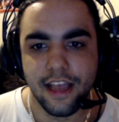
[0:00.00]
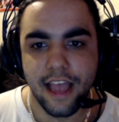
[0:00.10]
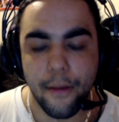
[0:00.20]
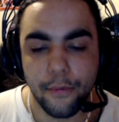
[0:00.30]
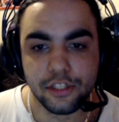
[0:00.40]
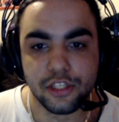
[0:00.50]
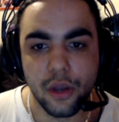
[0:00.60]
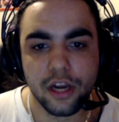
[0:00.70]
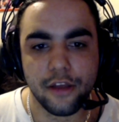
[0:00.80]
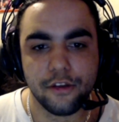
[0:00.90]
It was
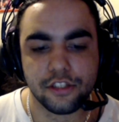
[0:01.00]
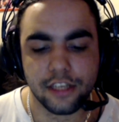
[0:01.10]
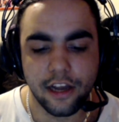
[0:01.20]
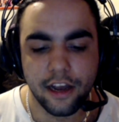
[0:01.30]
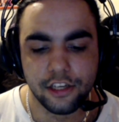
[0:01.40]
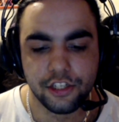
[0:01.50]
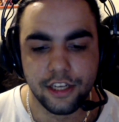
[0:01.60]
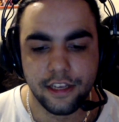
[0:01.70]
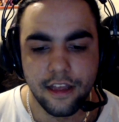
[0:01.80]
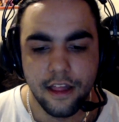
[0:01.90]
so close.
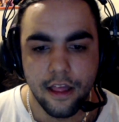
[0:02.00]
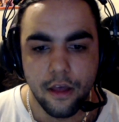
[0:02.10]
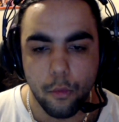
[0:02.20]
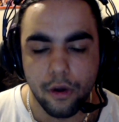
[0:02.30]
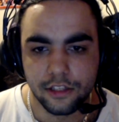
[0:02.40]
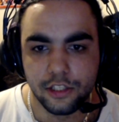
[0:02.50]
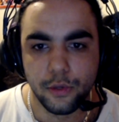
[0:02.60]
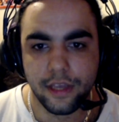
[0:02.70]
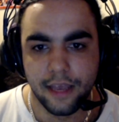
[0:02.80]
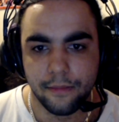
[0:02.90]
Sakaishi won
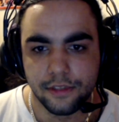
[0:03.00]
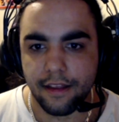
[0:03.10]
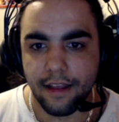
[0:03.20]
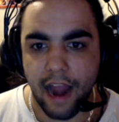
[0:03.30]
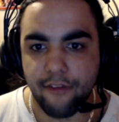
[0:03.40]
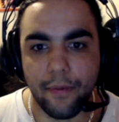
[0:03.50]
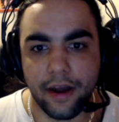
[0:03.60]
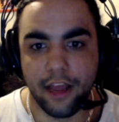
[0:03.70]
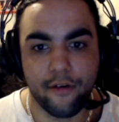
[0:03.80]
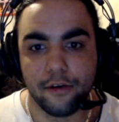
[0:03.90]
2 games.
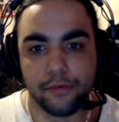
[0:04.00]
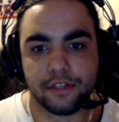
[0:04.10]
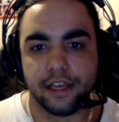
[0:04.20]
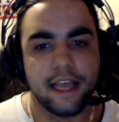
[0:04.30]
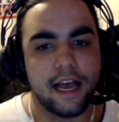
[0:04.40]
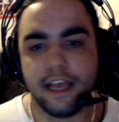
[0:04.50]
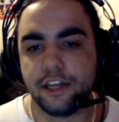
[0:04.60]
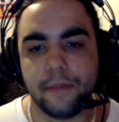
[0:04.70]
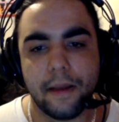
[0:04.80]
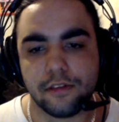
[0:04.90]
Everybody around was like, yeah,
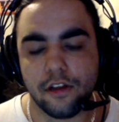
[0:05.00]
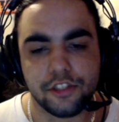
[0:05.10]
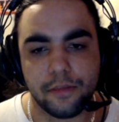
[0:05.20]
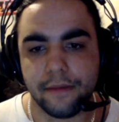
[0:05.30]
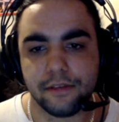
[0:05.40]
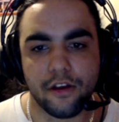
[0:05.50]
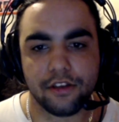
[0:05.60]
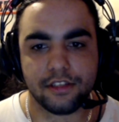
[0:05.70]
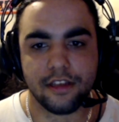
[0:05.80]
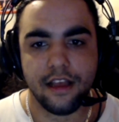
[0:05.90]
Chibem's lost, Chibem's
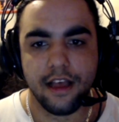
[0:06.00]
lost.